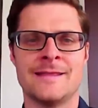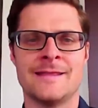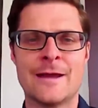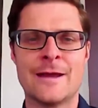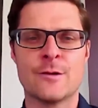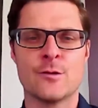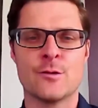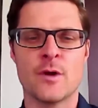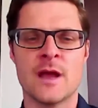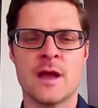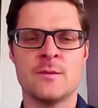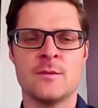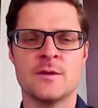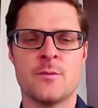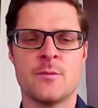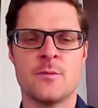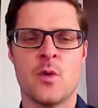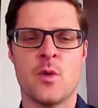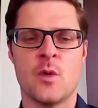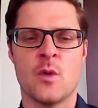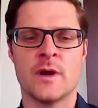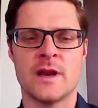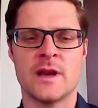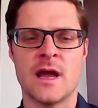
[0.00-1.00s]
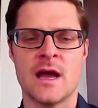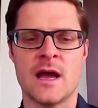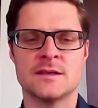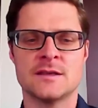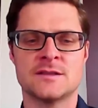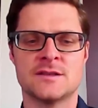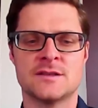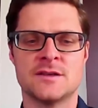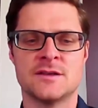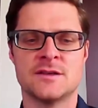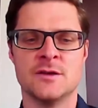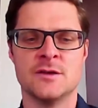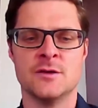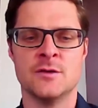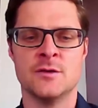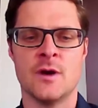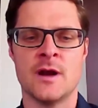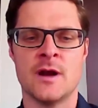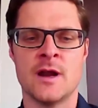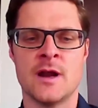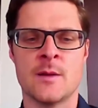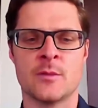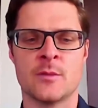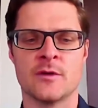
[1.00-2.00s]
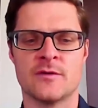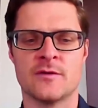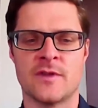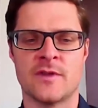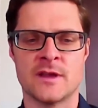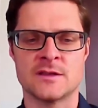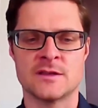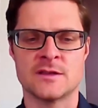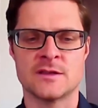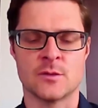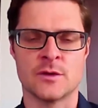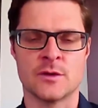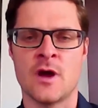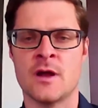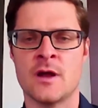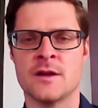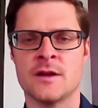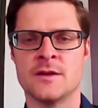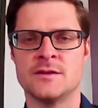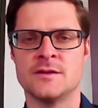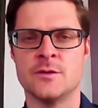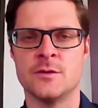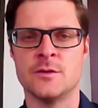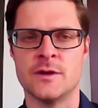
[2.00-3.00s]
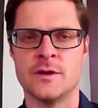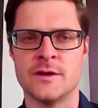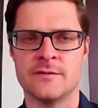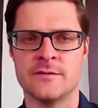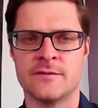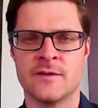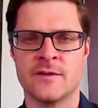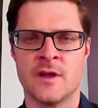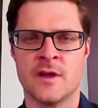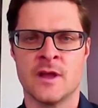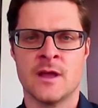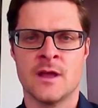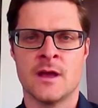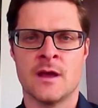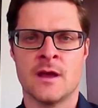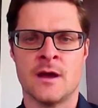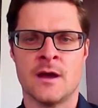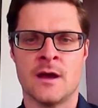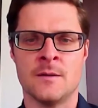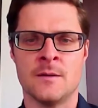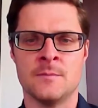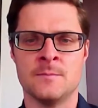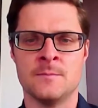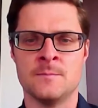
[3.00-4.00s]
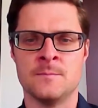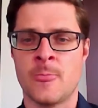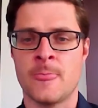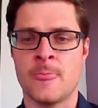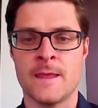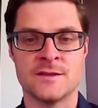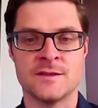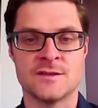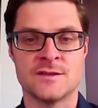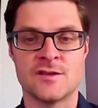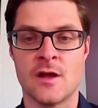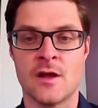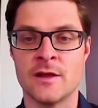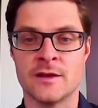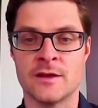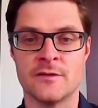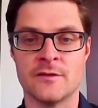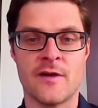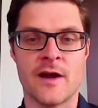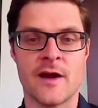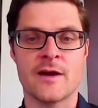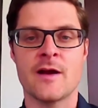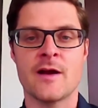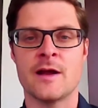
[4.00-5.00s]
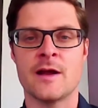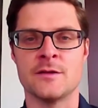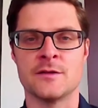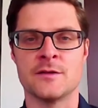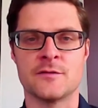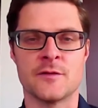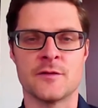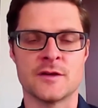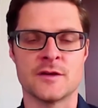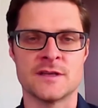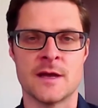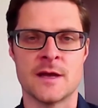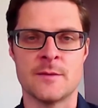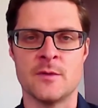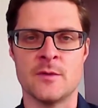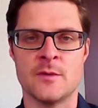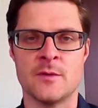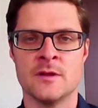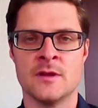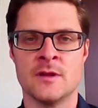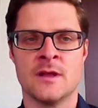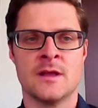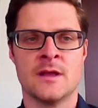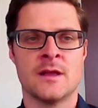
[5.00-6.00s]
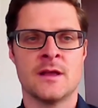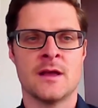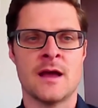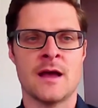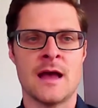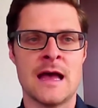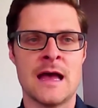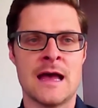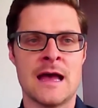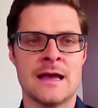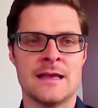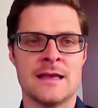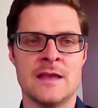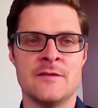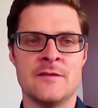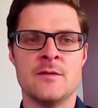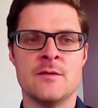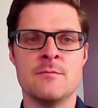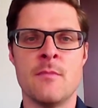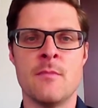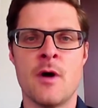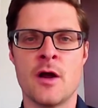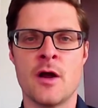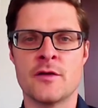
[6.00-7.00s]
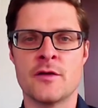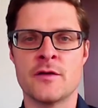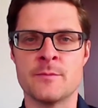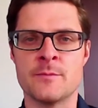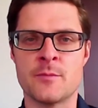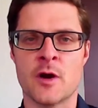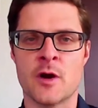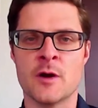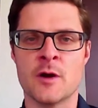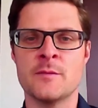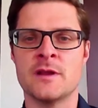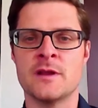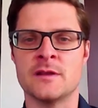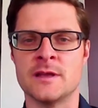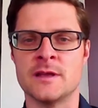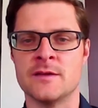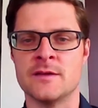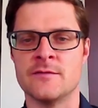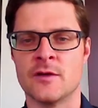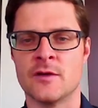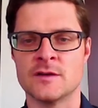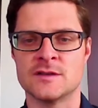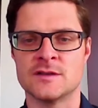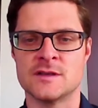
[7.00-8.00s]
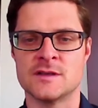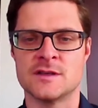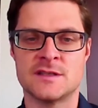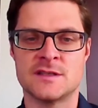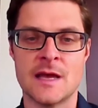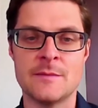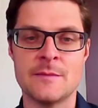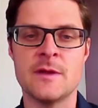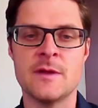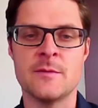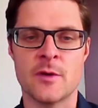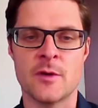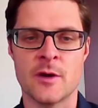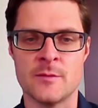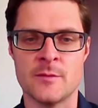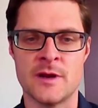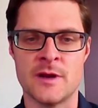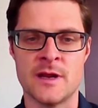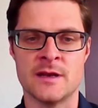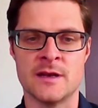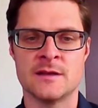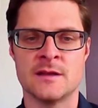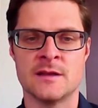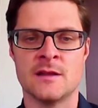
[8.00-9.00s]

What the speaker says: They were able to point us to a number of things that were non-intuitive. Installing in fire hydrants, for example, even monitoring permanently versus semi-permanent.